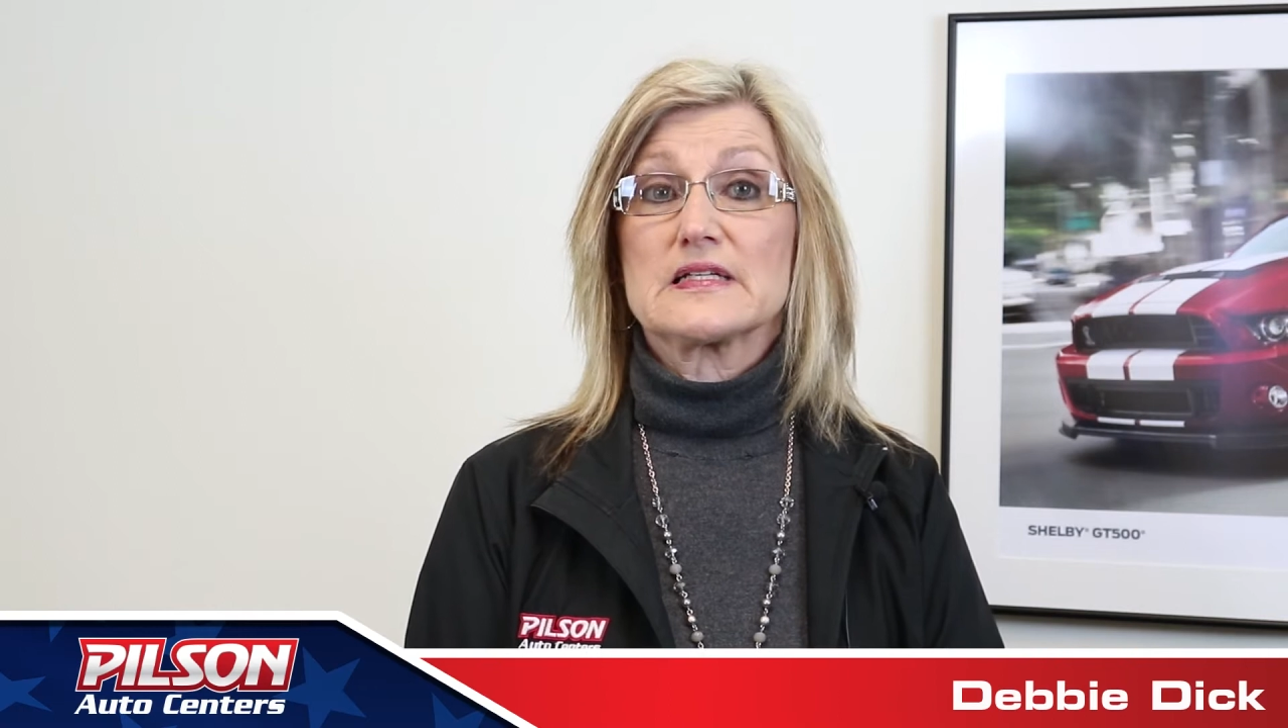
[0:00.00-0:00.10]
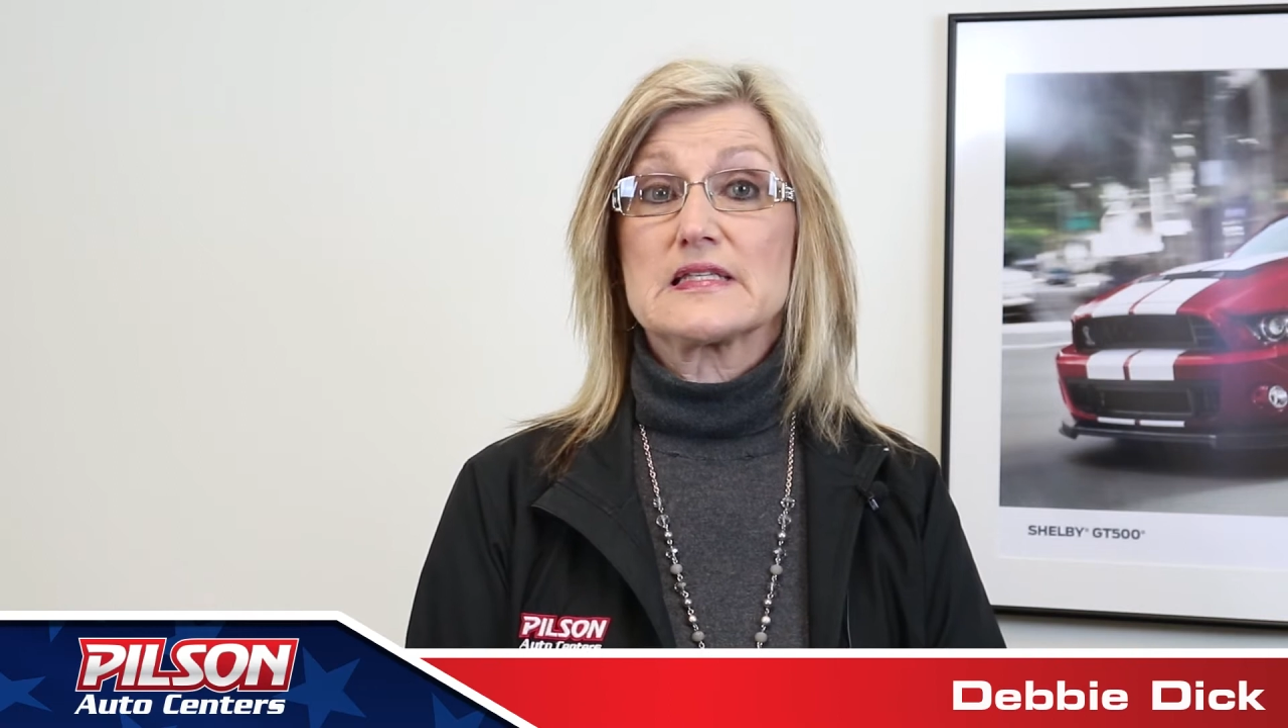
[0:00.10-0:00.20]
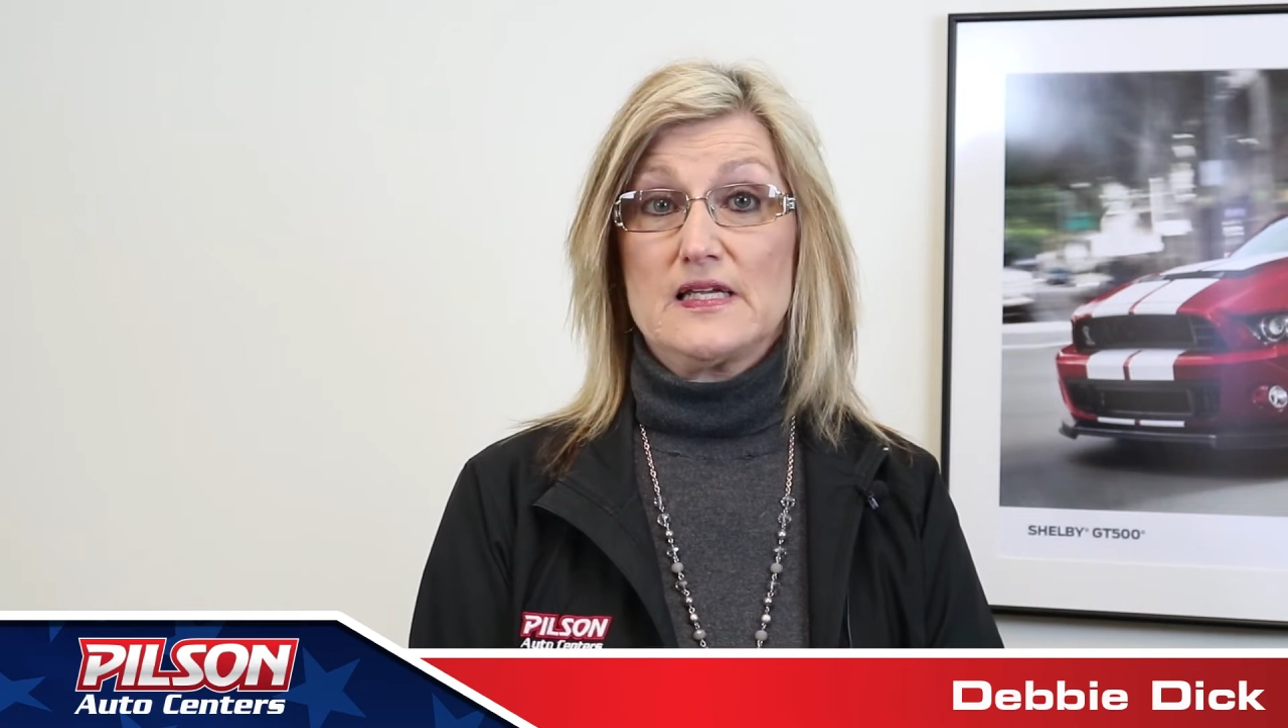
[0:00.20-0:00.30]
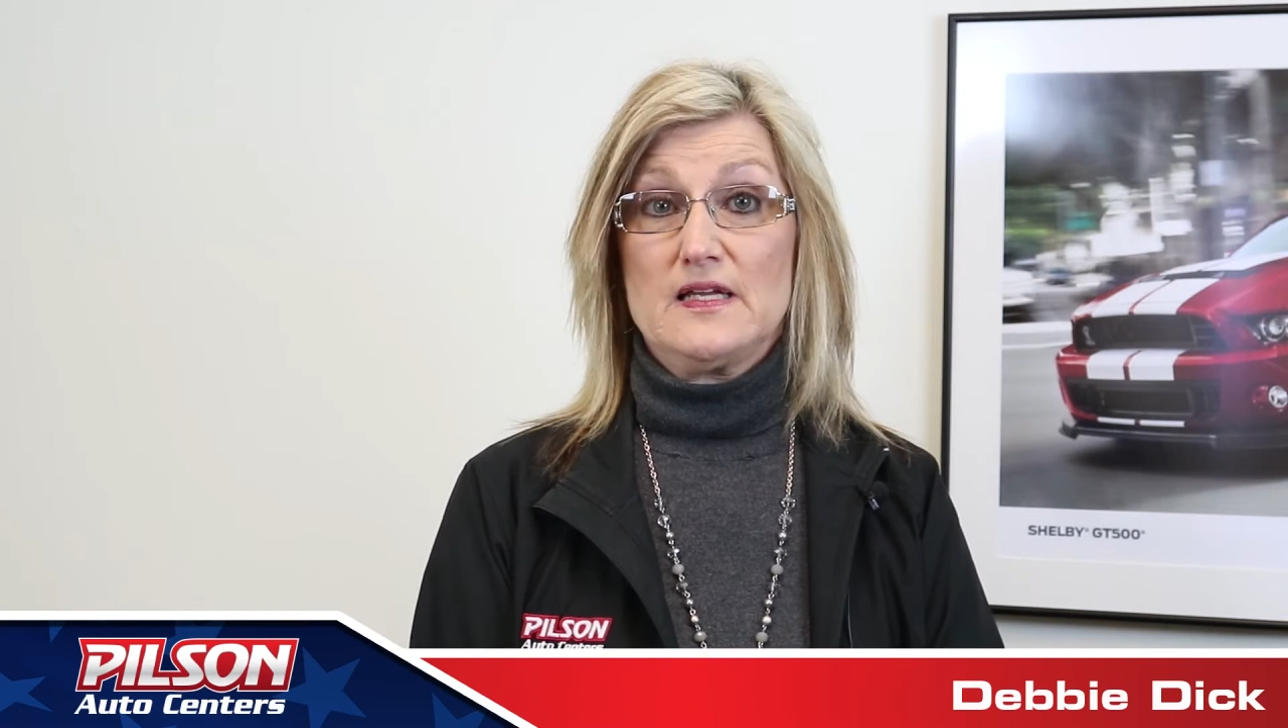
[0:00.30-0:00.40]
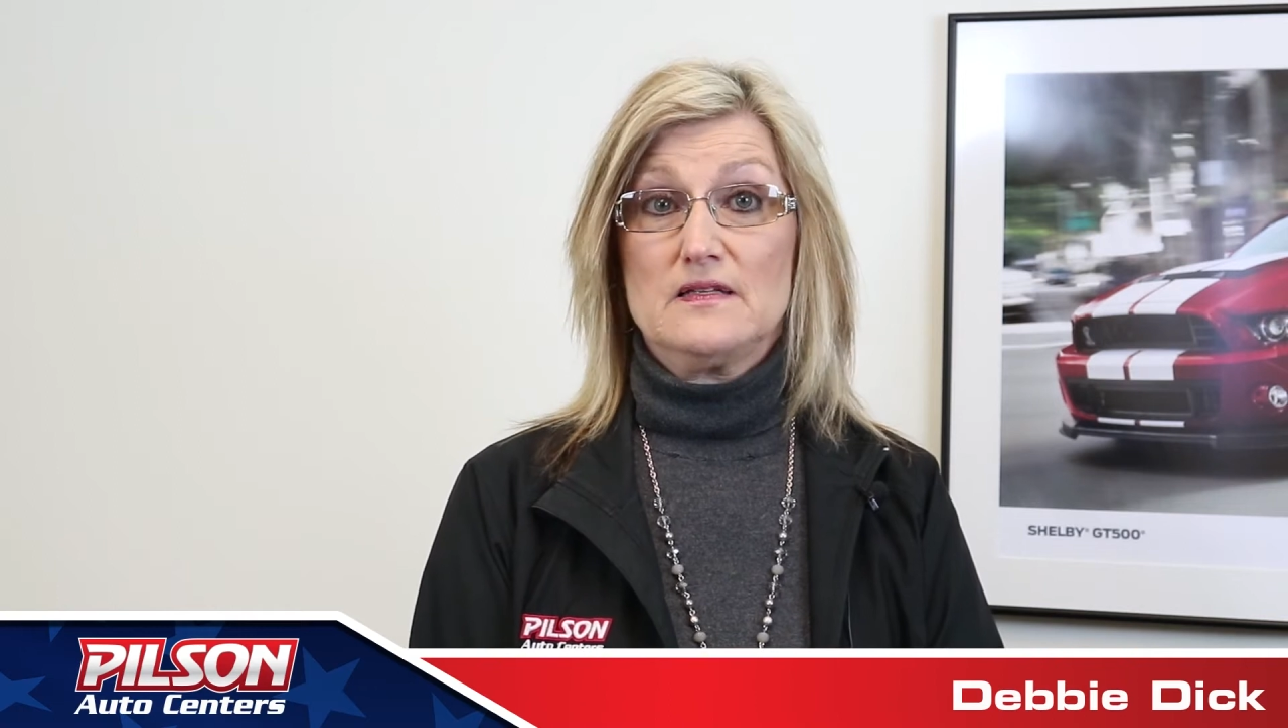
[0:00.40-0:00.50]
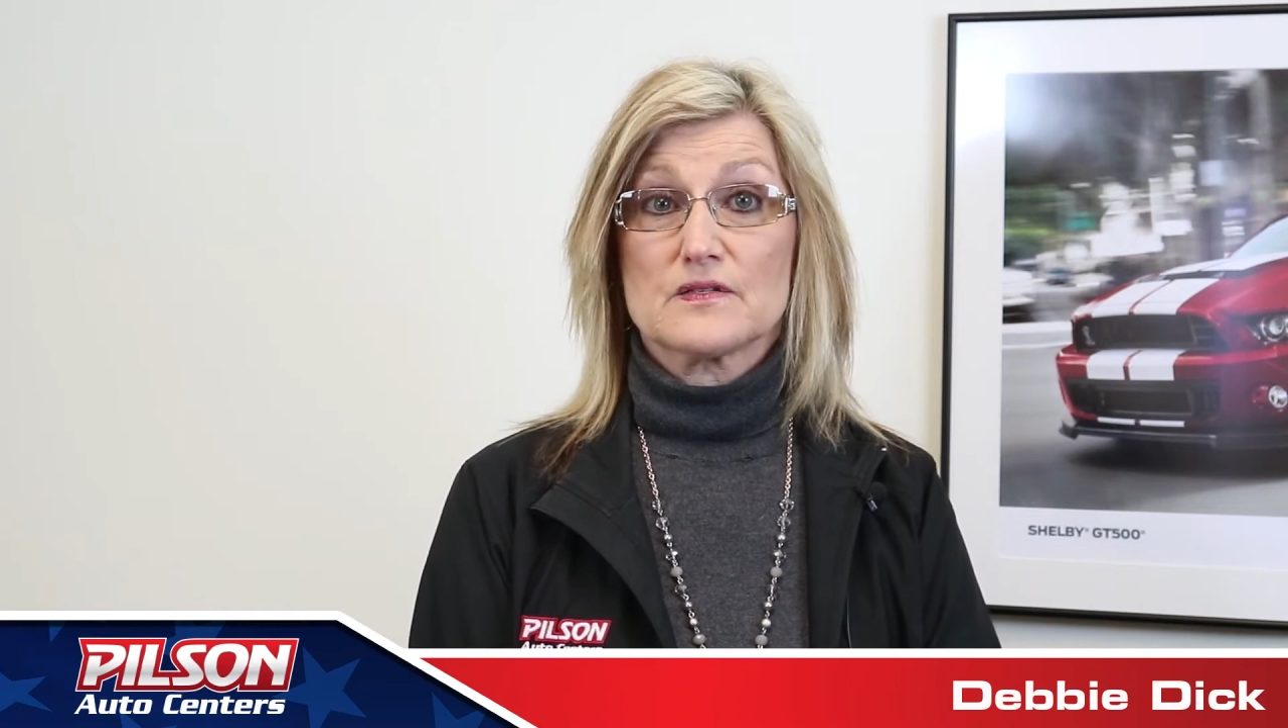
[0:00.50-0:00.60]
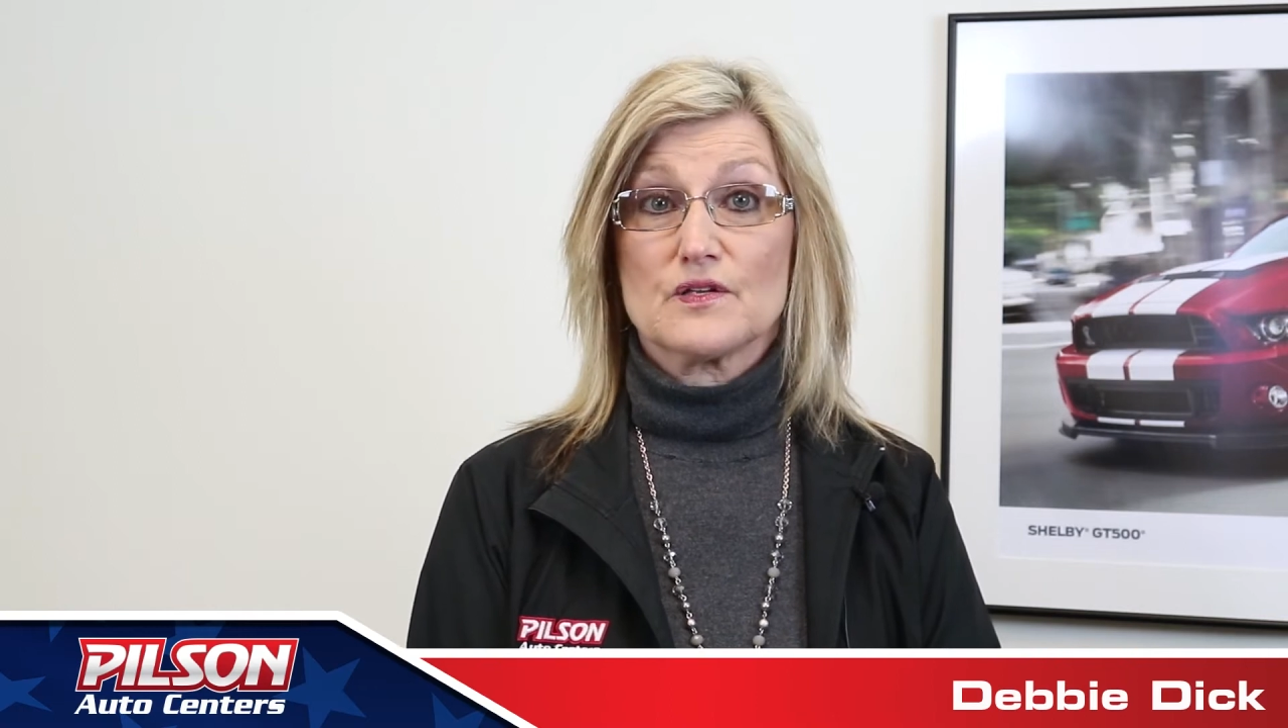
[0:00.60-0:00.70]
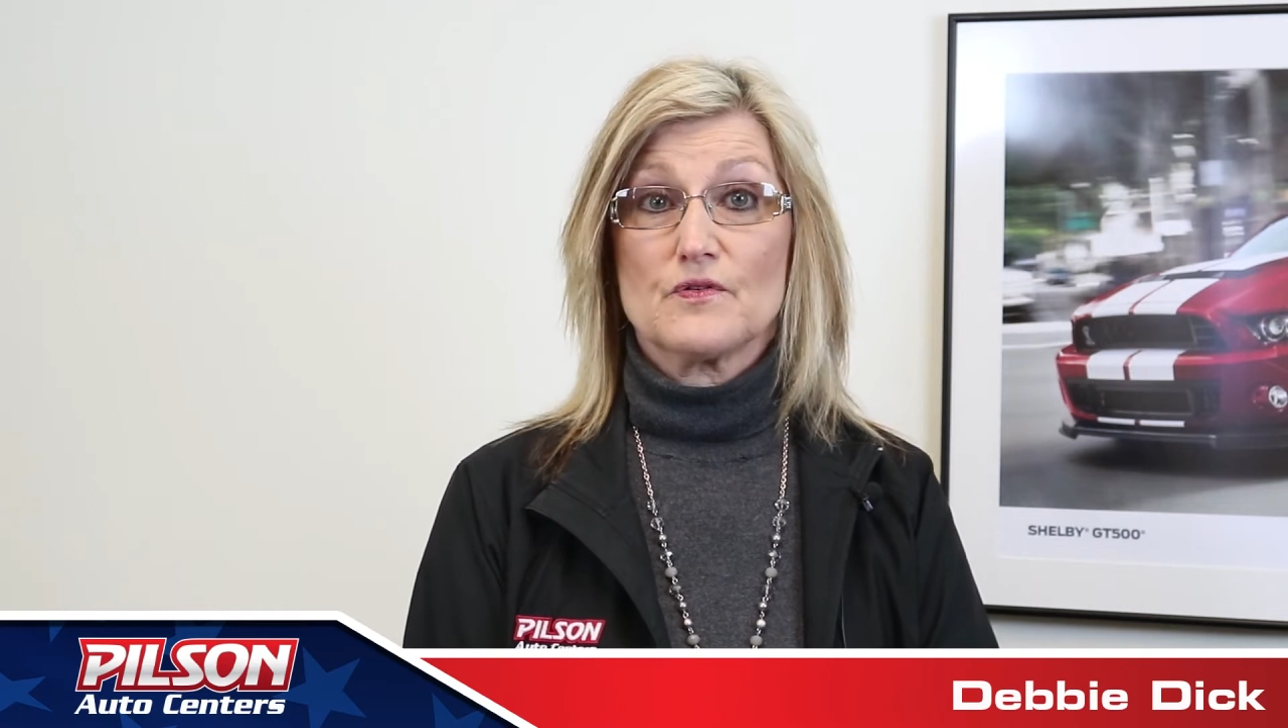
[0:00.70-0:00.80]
succeed.